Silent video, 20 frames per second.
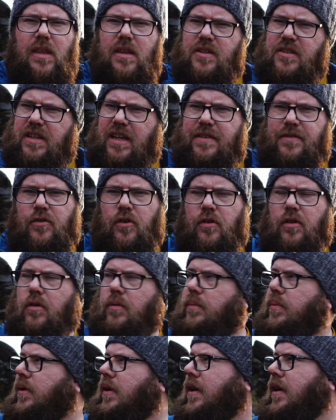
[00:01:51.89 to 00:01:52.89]
Steve's gone
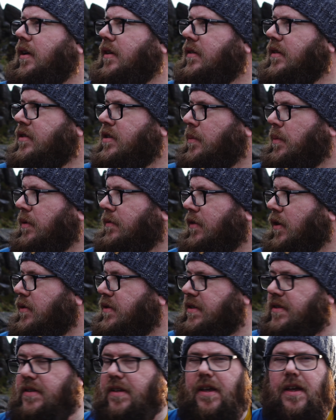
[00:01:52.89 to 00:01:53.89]
up the top of the
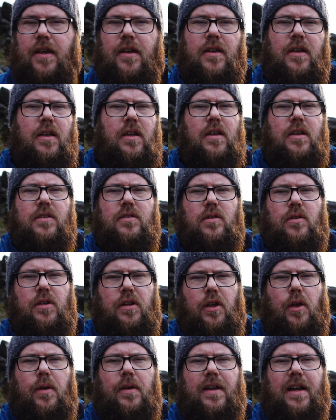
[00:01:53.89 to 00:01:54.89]
Roaches there, so I'm
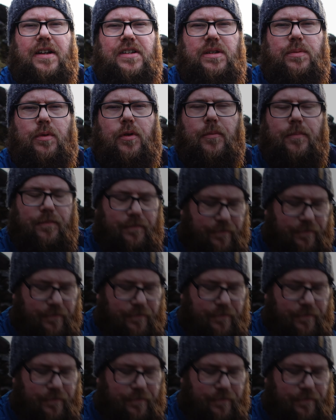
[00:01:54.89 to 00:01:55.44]
going to go and catch him up.